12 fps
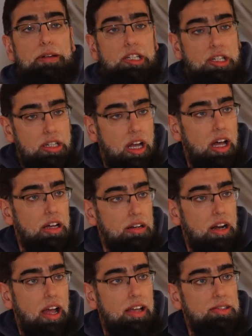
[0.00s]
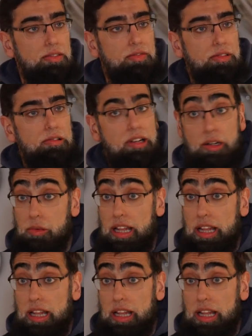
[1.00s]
Bashar has fallen,